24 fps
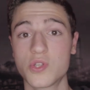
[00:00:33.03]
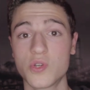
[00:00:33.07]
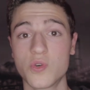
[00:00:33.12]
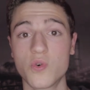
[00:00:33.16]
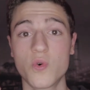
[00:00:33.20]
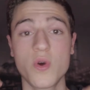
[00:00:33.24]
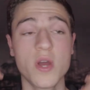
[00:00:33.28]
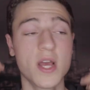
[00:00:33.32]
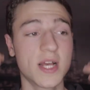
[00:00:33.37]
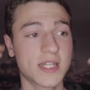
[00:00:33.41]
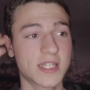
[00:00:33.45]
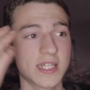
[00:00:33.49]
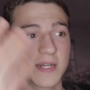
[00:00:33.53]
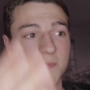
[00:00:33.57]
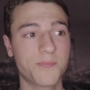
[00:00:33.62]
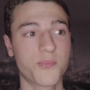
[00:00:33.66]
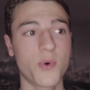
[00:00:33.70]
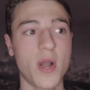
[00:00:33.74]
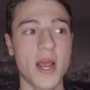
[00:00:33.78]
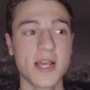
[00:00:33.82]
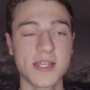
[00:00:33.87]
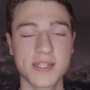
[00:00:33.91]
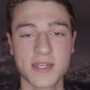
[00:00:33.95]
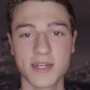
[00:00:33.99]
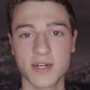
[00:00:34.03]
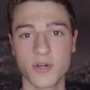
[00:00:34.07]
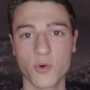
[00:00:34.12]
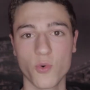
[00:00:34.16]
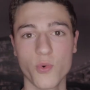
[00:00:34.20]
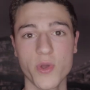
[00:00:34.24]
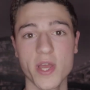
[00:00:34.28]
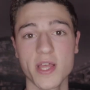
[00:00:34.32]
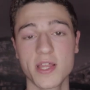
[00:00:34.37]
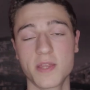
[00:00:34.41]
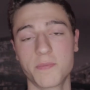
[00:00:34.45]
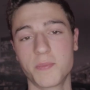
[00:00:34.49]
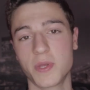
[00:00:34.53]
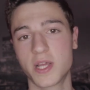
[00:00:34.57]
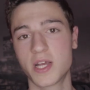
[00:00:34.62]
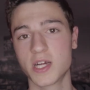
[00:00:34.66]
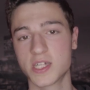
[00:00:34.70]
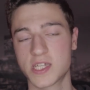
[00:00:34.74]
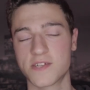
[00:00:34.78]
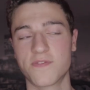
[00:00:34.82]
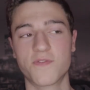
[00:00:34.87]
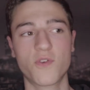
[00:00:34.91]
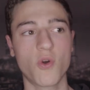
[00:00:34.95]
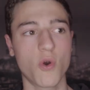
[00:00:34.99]
to surprise her with,
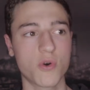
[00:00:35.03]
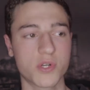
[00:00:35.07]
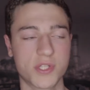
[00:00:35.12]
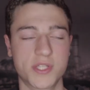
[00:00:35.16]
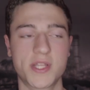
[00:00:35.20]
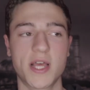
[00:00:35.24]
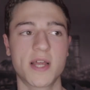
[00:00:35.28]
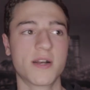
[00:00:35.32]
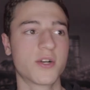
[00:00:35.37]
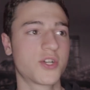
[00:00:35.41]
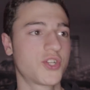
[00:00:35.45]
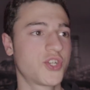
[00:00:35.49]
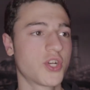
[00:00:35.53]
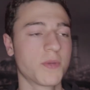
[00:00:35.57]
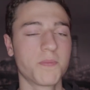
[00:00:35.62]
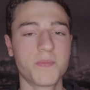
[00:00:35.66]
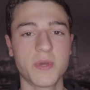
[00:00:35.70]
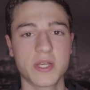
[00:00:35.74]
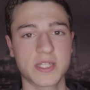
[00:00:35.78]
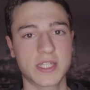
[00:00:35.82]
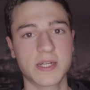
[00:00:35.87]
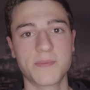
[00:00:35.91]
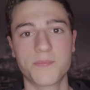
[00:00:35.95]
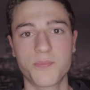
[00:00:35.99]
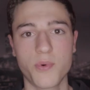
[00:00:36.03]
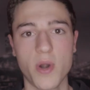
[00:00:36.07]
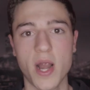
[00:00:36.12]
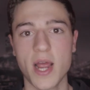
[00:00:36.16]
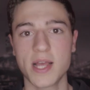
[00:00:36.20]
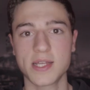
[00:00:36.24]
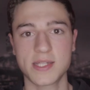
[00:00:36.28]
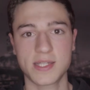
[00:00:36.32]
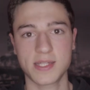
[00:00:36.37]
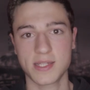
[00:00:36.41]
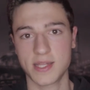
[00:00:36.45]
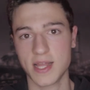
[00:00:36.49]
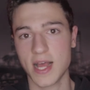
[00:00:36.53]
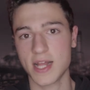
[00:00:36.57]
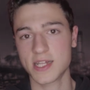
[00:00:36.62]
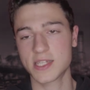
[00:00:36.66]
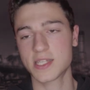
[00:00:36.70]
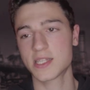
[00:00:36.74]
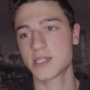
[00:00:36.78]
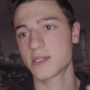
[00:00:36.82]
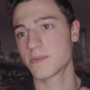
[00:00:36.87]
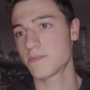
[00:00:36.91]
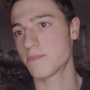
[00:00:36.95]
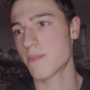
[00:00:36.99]
because of course there should be a surprise.
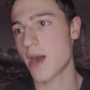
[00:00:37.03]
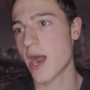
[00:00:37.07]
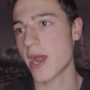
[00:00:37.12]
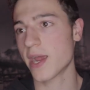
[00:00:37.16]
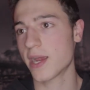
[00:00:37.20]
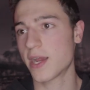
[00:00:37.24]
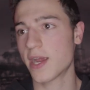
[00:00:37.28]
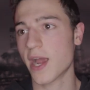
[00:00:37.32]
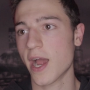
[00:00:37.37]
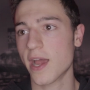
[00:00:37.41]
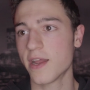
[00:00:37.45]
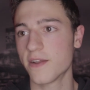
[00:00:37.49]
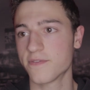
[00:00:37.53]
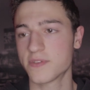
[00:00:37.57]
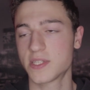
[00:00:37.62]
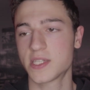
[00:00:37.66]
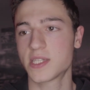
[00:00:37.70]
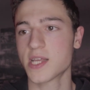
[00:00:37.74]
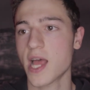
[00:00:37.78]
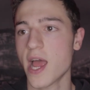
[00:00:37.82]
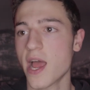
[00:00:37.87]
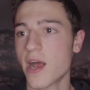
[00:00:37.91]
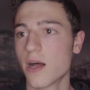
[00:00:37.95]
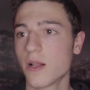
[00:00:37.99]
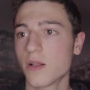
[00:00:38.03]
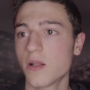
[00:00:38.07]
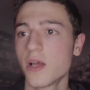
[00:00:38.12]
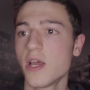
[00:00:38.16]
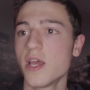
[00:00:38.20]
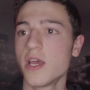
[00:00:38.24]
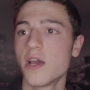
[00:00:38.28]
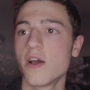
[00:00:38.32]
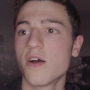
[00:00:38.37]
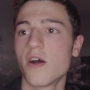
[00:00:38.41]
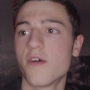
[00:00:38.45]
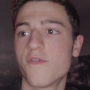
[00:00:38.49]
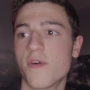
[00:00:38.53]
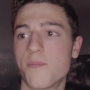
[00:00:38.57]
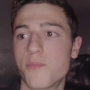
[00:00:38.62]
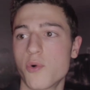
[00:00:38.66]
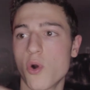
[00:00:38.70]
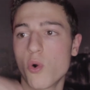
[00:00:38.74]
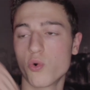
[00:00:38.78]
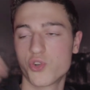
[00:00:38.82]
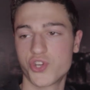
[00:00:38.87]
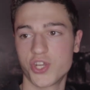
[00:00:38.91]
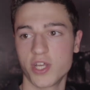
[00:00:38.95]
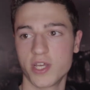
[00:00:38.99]
That's my kind of style of
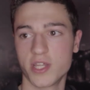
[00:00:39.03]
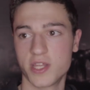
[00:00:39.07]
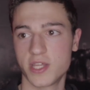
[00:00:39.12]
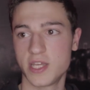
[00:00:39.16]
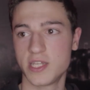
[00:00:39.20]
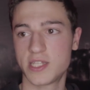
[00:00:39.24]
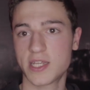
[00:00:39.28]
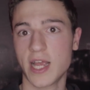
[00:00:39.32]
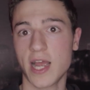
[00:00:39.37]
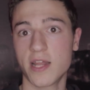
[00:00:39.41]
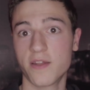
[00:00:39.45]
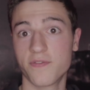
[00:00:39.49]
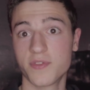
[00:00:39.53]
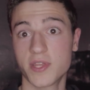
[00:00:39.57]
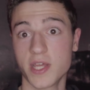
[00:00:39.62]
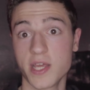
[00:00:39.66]
approaching these kind of